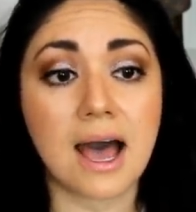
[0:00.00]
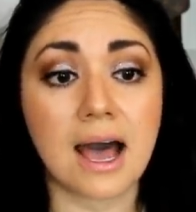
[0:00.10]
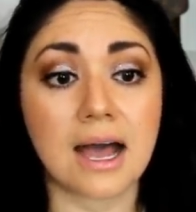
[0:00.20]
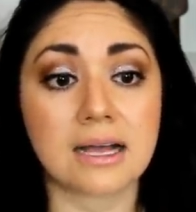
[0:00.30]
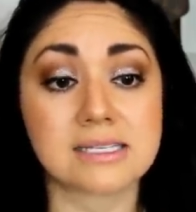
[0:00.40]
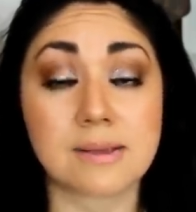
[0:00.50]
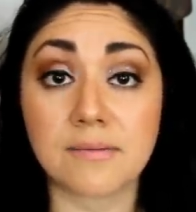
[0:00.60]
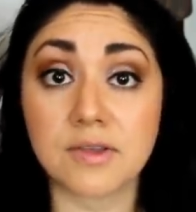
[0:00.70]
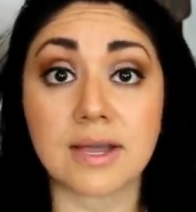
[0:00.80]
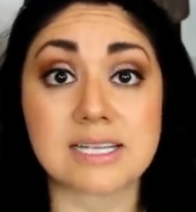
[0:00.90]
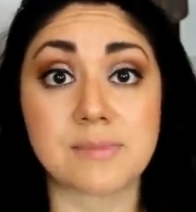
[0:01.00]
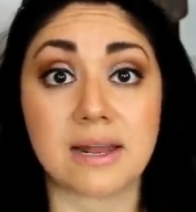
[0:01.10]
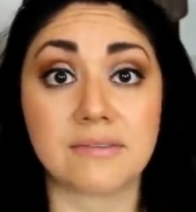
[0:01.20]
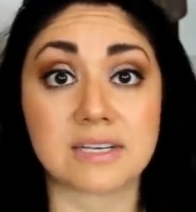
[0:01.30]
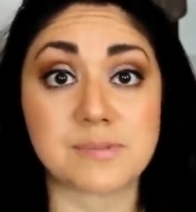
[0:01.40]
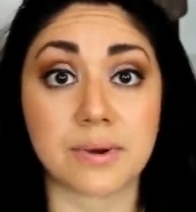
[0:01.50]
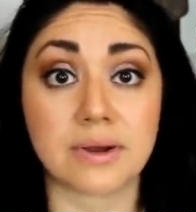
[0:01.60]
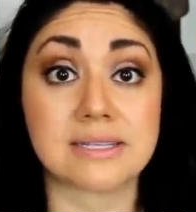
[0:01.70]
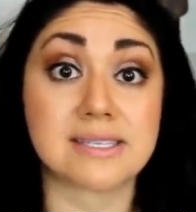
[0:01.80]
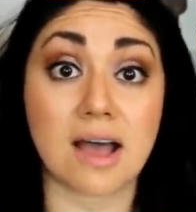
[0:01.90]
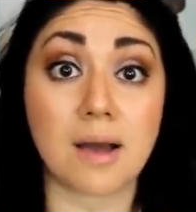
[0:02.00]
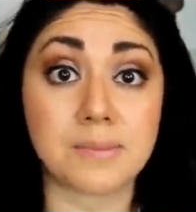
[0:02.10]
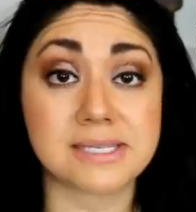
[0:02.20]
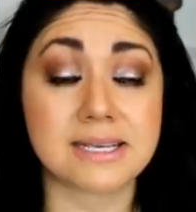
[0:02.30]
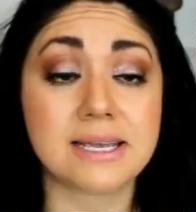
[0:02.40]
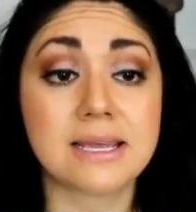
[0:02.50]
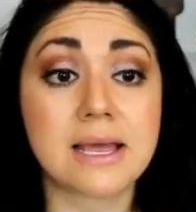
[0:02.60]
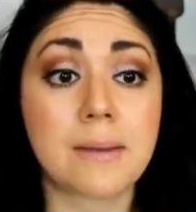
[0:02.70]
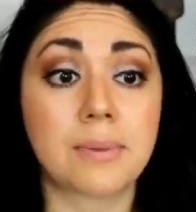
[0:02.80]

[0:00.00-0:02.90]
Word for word: Uh, some of you guys might have experienced the opposite,